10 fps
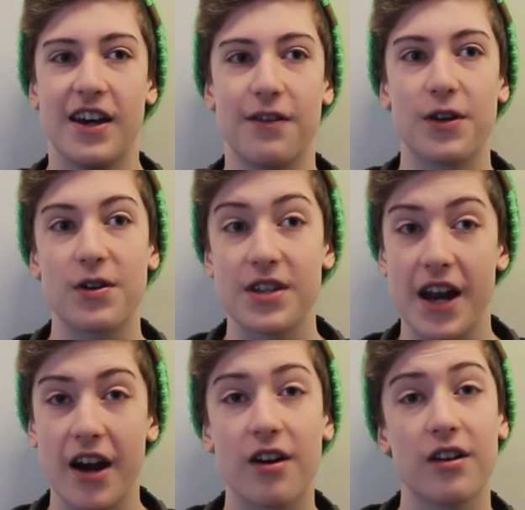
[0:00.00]
If there is an
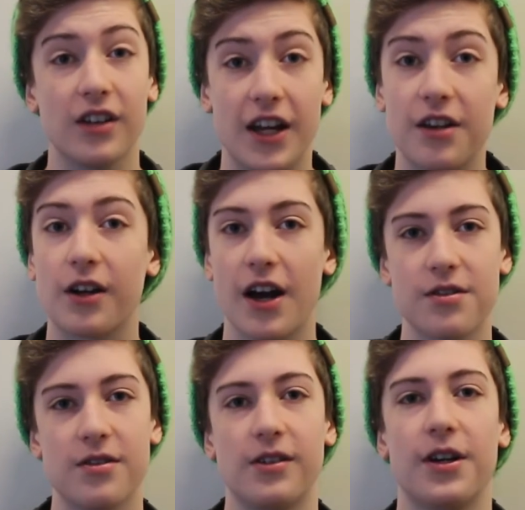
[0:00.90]
error, let your
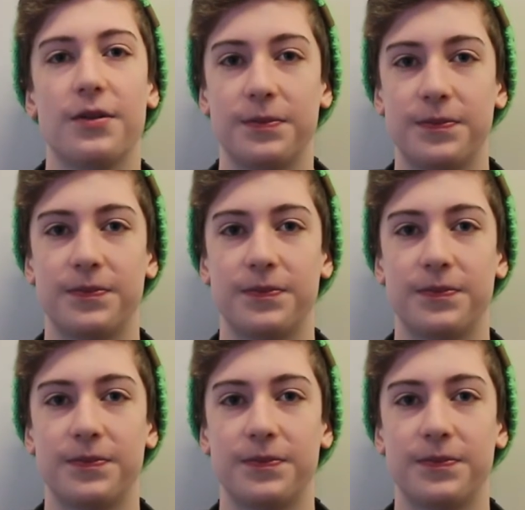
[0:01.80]
counselor know.